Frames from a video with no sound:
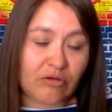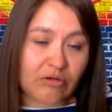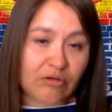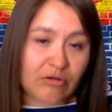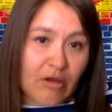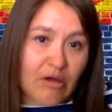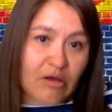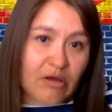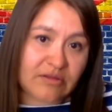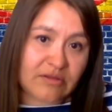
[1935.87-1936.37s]

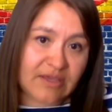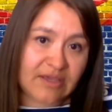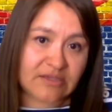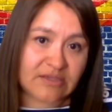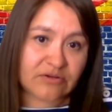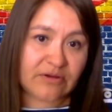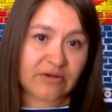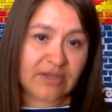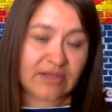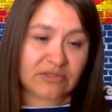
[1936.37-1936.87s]

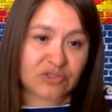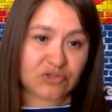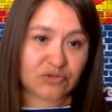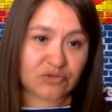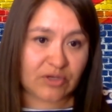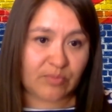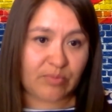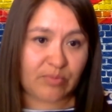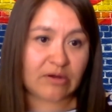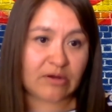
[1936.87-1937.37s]
colleagues or
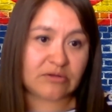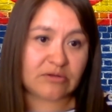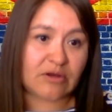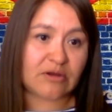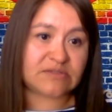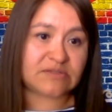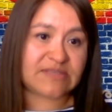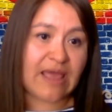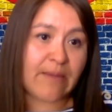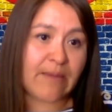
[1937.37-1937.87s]
industry
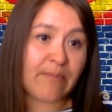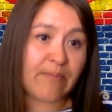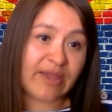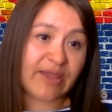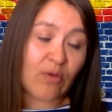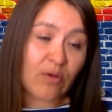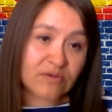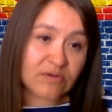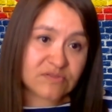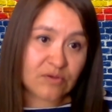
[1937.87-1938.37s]
partners that
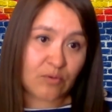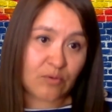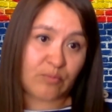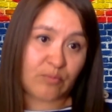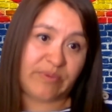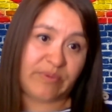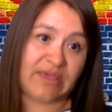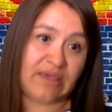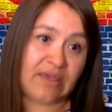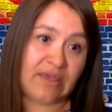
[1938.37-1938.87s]
might also
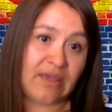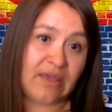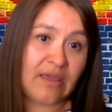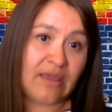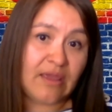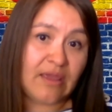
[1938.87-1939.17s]
be